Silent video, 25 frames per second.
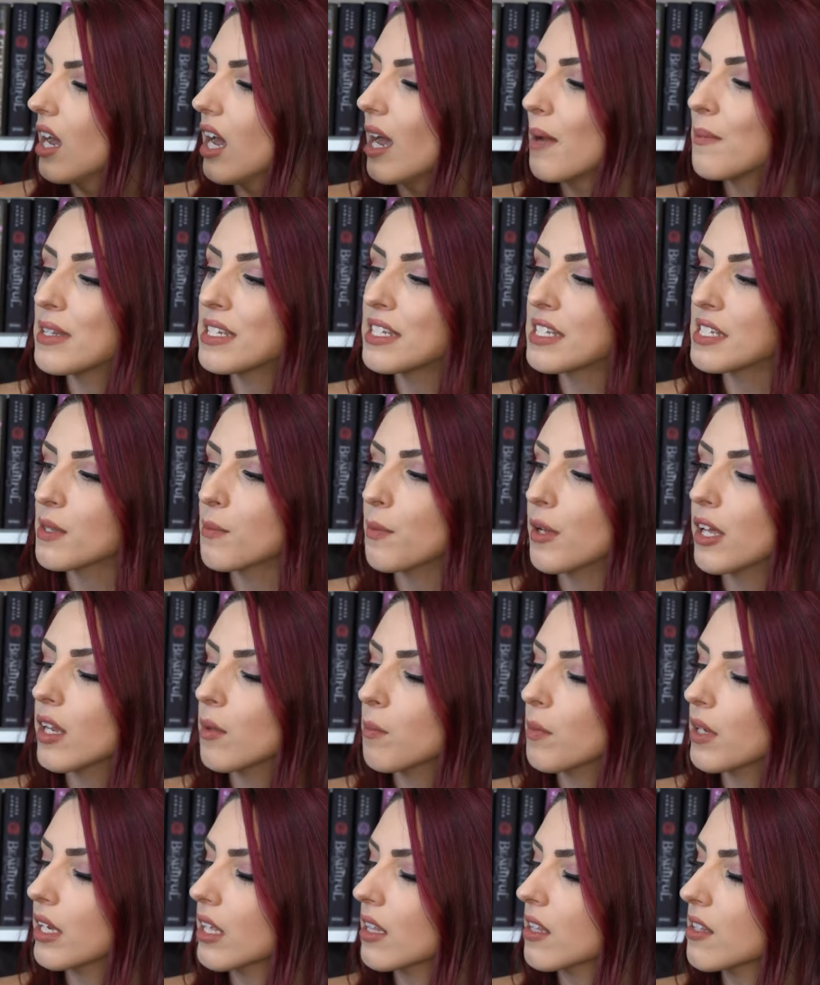I'm
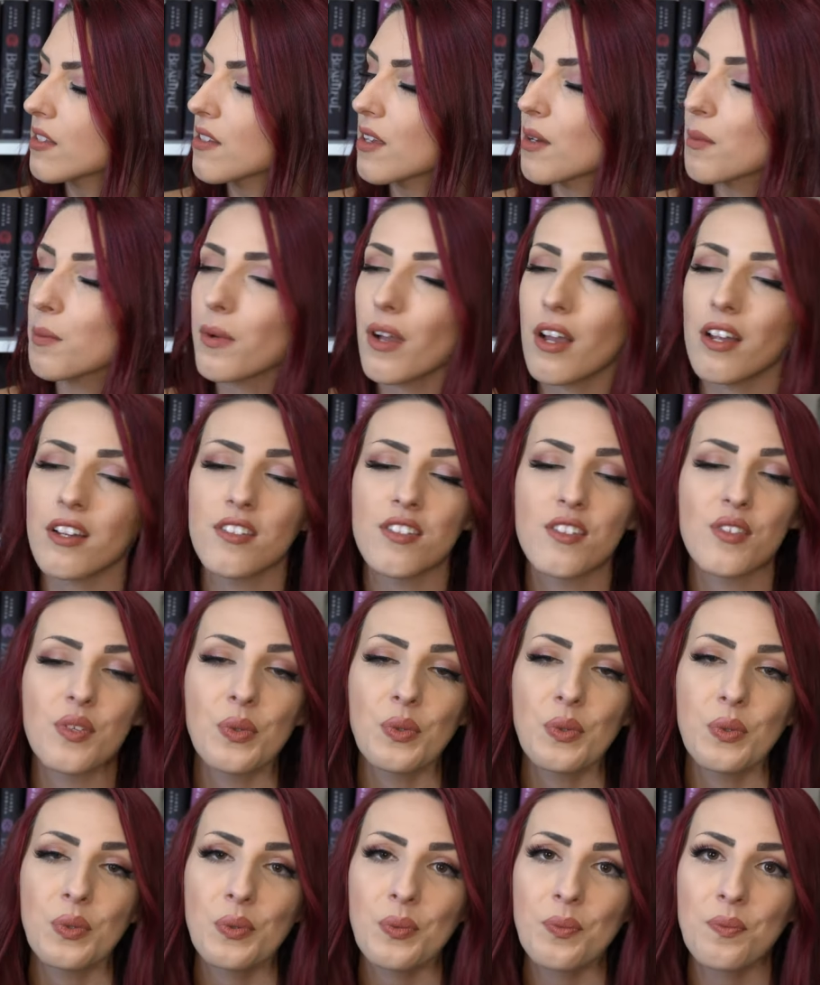anticipating picking this up kind of
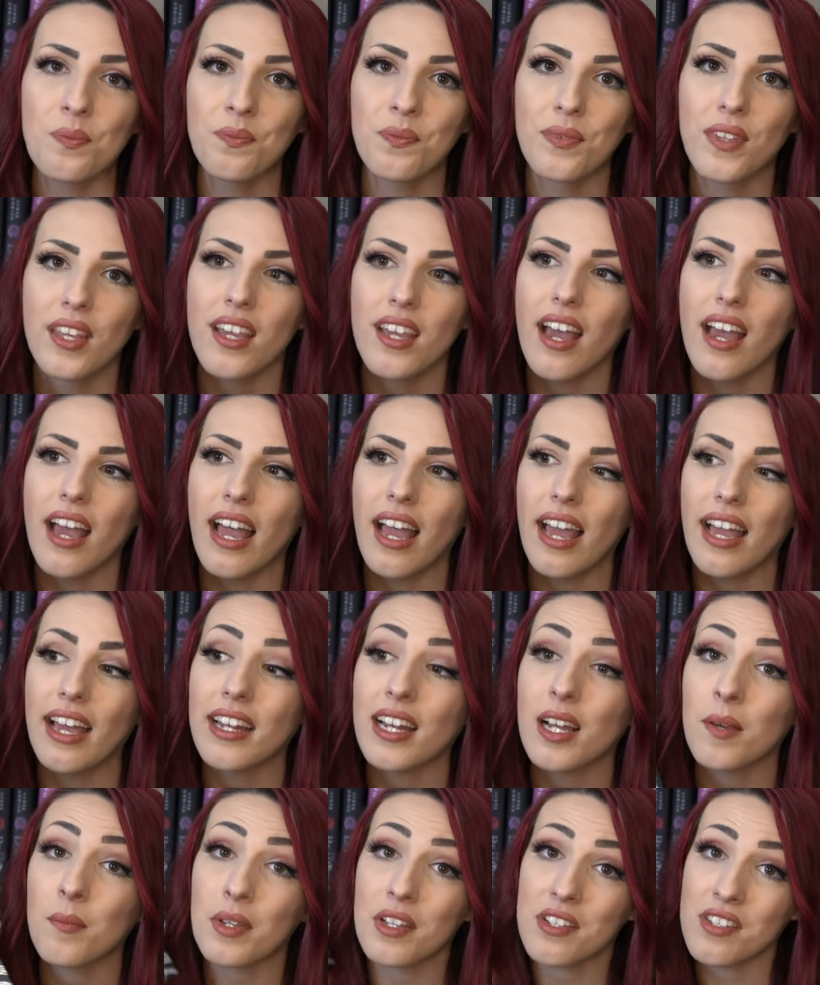soon,
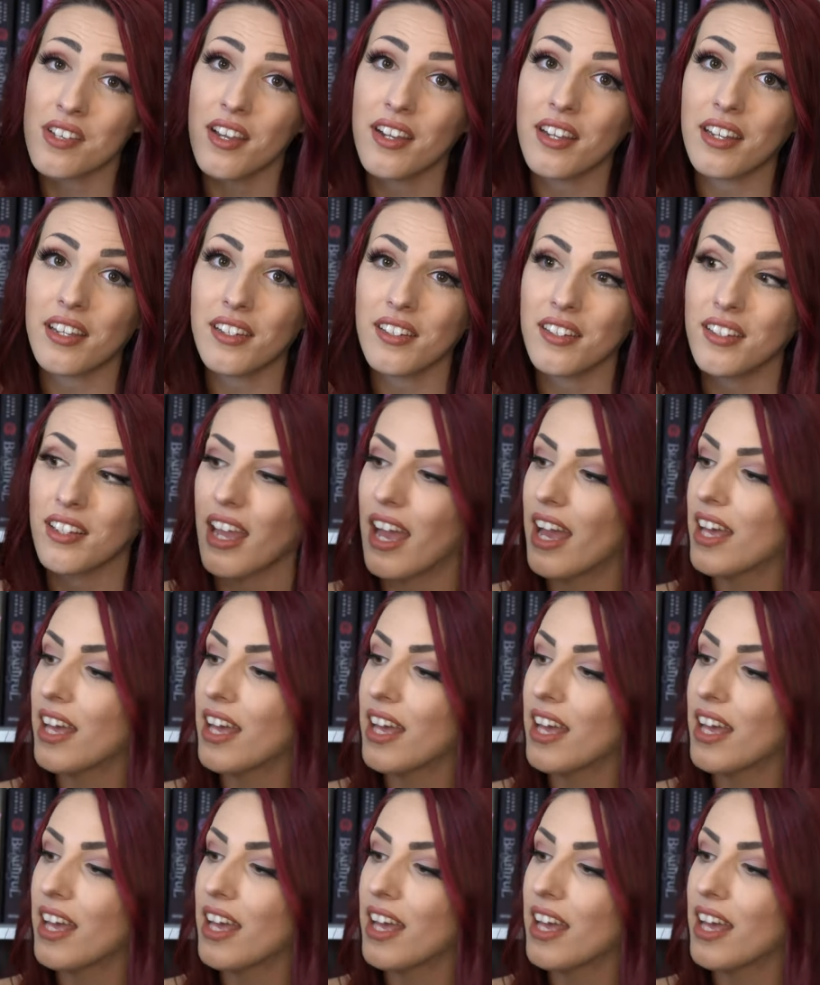and I'm excited.